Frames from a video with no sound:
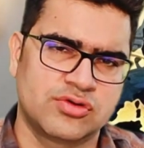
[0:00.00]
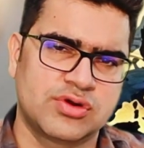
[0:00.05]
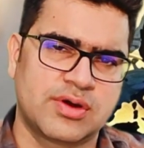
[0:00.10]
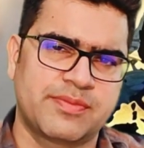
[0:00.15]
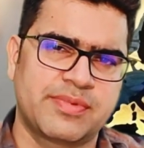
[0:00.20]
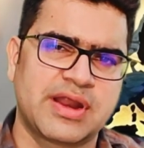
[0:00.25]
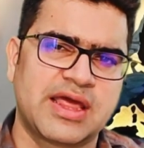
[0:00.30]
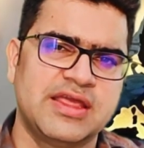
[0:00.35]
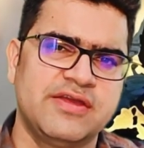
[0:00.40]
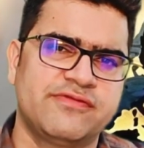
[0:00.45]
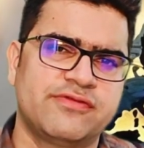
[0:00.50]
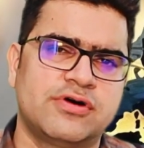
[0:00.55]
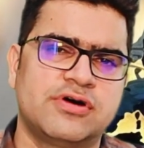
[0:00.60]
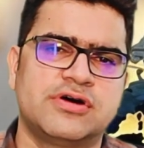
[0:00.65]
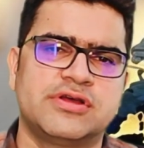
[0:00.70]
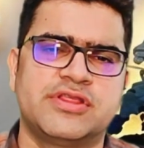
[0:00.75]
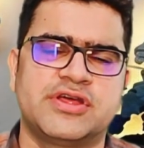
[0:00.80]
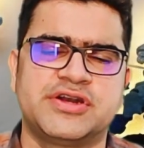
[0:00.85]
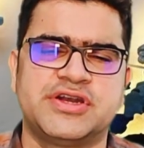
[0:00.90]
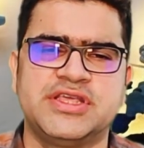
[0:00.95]
To apply
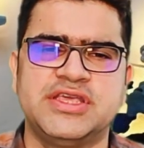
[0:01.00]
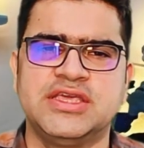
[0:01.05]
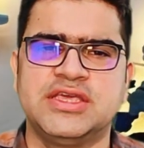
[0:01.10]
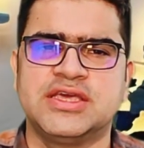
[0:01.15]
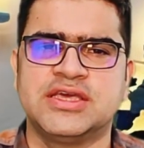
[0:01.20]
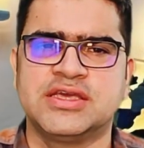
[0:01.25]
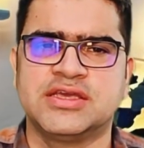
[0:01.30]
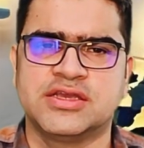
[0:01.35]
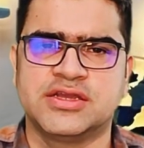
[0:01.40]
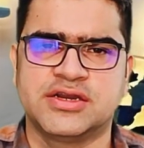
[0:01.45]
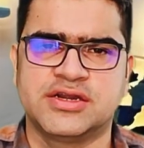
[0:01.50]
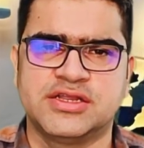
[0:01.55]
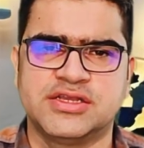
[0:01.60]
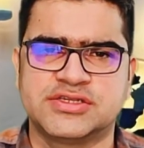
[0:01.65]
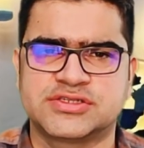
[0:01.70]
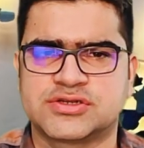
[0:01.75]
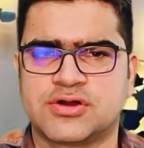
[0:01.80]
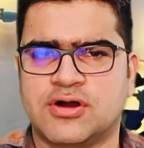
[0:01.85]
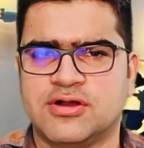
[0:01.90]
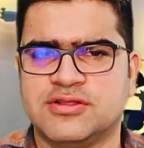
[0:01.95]
for the
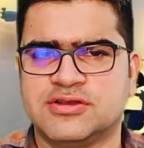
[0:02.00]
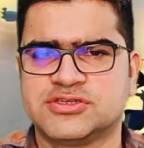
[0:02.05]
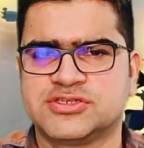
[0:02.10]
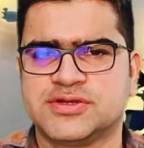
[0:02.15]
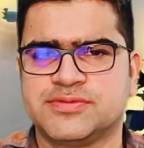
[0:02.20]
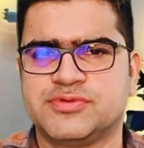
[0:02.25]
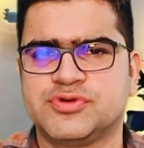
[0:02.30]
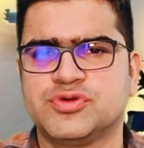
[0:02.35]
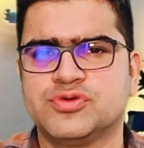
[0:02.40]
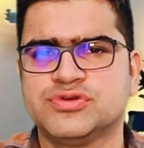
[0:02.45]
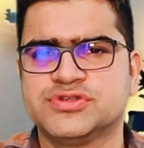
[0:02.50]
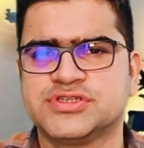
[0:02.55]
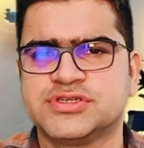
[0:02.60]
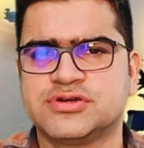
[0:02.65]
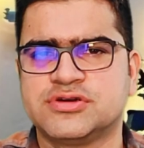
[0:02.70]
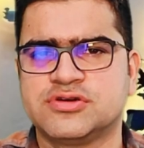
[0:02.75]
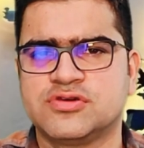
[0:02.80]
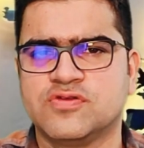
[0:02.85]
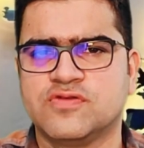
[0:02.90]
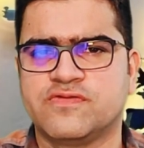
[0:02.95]
DAAD Scholarship
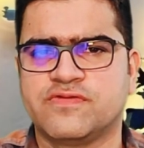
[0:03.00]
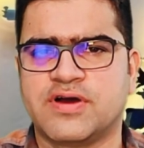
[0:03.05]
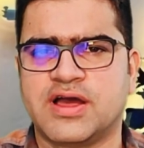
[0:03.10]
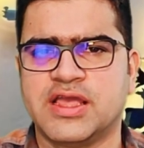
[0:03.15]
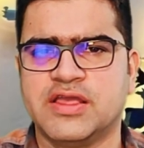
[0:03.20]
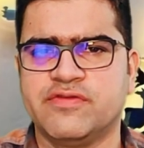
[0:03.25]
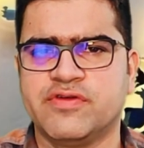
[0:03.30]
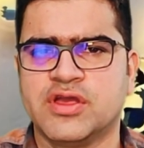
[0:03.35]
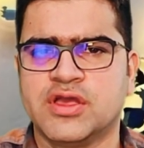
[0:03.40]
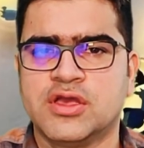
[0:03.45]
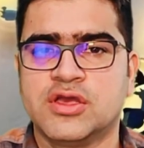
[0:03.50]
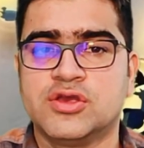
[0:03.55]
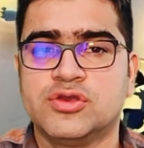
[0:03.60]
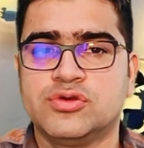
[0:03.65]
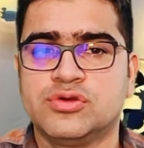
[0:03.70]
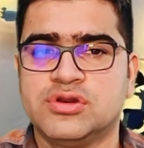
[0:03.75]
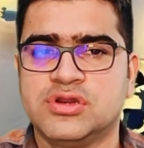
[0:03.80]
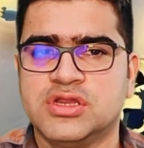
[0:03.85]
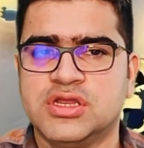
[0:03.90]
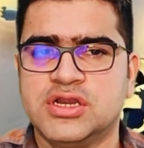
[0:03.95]
2025,
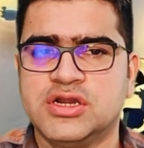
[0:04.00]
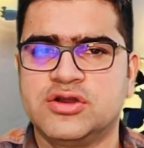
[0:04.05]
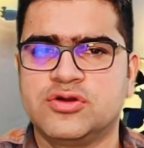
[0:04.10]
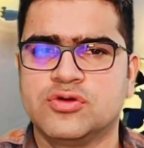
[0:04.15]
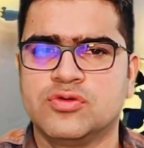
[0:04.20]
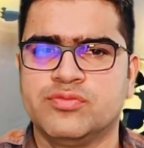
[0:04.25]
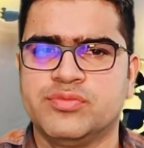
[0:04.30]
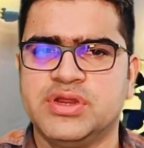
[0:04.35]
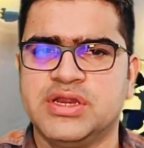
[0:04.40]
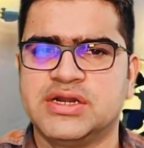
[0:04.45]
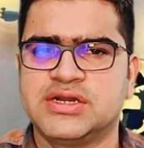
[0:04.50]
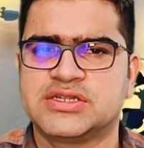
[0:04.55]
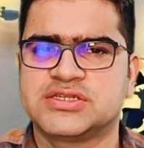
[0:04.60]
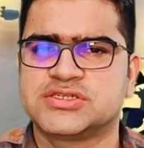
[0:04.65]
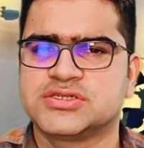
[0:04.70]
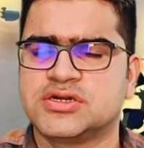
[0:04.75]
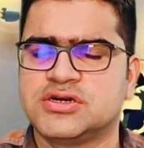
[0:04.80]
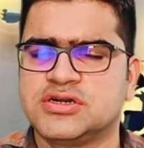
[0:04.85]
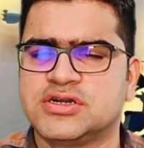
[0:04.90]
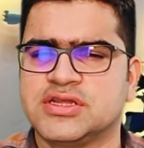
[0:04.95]
you need to meet
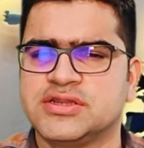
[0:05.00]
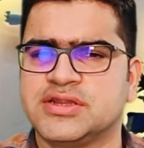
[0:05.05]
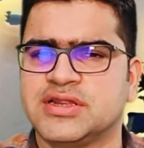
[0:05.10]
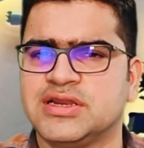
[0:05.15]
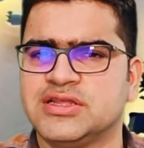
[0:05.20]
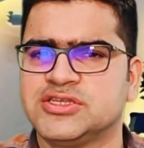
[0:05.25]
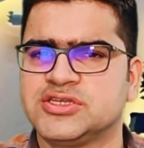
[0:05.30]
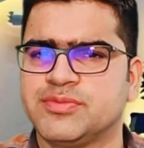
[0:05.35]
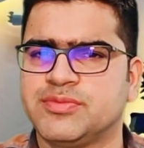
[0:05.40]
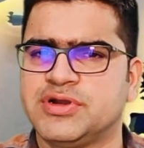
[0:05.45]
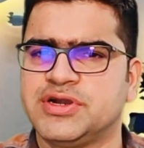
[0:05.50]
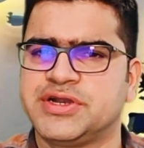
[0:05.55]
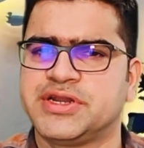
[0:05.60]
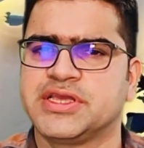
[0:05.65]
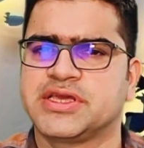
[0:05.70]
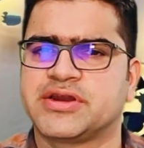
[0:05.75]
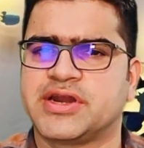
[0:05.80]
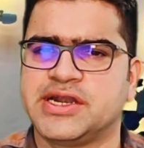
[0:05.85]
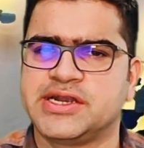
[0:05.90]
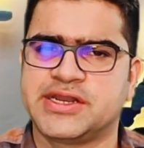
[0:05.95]
certain
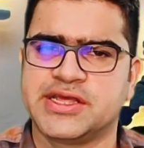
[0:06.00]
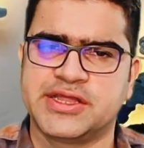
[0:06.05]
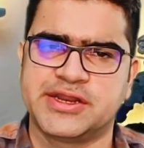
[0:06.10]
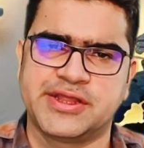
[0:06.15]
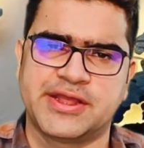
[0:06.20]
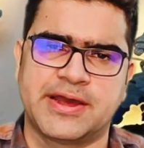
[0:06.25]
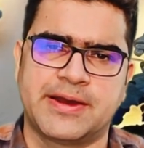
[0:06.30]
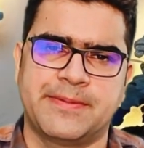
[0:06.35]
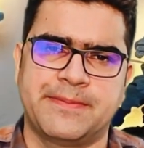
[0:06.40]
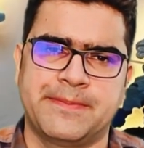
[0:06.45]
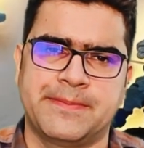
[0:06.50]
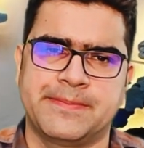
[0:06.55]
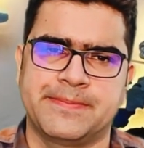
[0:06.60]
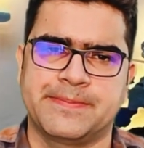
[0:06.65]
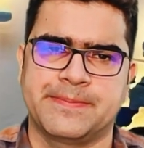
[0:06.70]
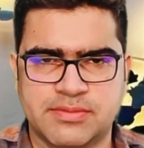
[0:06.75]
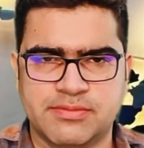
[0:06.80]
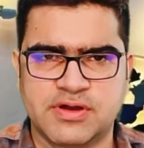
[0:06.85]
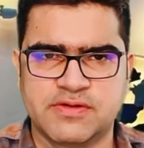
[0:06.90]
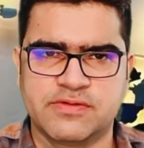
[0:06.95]
eligibility criteria.
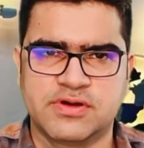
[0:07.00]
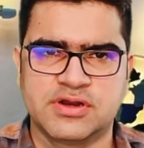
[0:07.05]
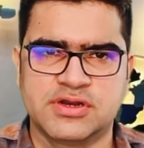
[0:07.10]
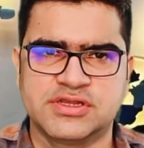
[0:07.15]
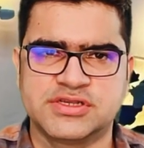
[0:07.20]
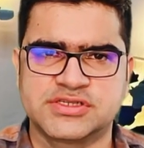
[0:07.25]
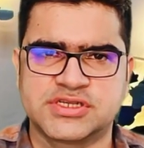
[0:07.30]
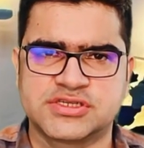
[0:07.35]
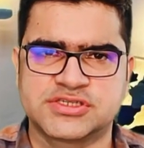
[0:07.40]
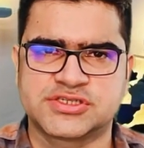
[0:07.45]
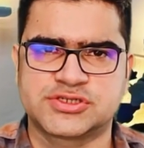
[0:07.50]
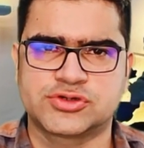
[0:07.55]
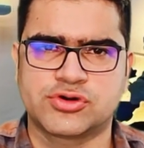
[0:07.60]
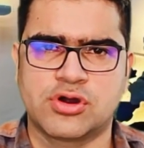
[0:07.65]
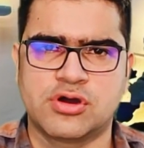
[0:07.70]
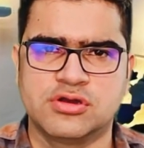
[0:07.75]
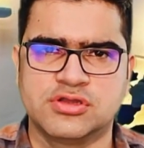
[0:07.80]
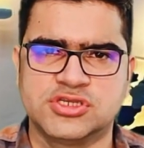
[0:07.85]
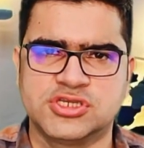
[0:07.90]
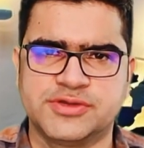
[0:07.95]
Number one is a
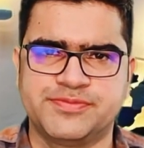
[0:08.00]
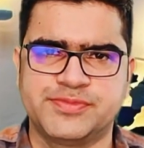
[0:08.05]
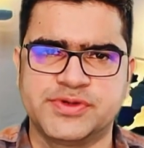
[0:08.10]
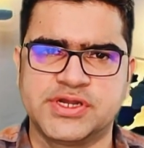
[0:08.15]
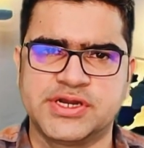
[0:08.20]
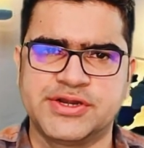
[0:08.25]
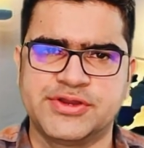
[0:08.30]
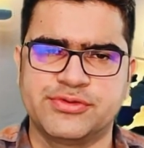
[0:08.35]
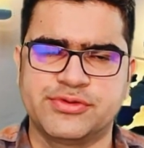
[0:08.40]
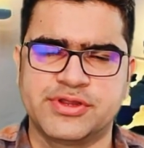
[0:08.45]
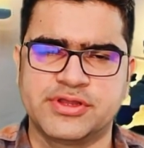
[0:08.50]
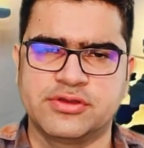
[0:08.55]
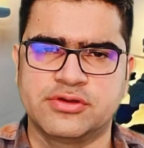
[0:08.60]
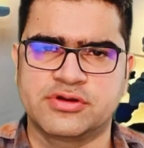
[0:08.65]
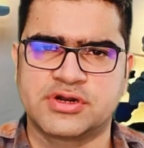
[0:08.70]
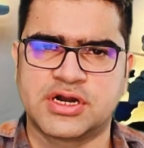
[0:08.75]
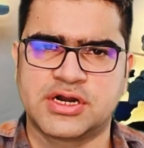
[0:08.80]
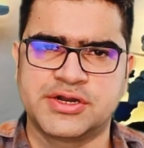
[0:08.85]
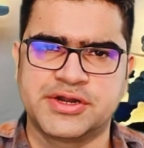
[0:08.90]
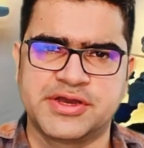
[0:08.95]
strong GPA during
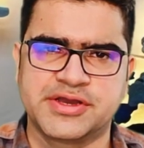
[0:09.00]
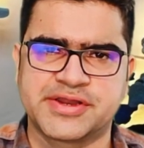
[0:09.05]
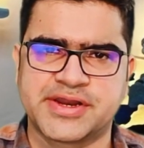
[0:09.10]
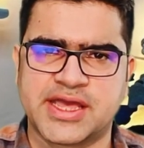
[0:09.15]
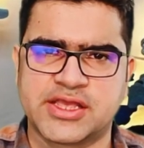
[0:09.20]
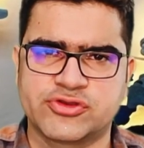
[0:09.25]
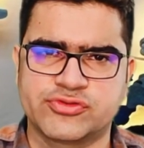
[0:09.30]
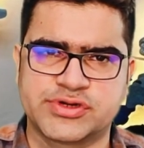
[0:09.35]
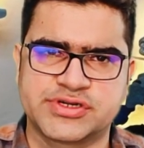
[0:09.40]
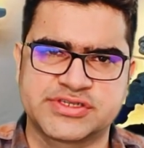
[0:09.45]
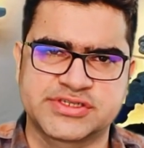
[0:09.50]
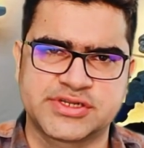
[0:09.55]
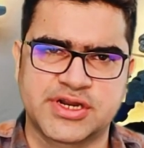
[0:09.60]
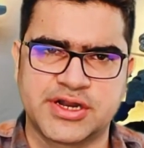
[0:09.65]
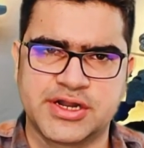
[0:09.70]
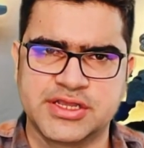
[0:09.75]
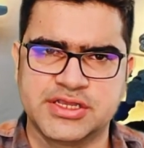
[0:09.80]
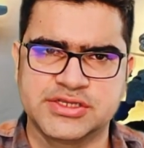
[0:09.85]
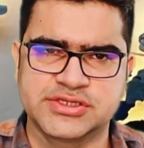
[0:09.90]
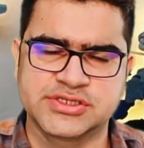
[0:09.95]
your undergraduate
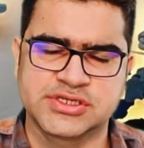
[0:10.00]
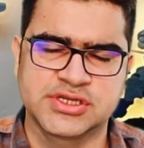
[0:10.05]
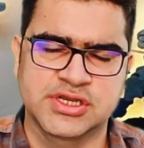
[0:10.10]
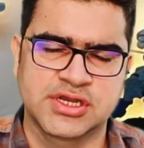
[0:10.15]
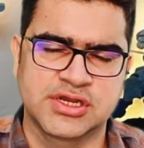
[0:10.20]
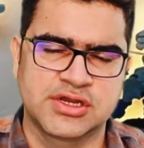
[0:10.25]
studies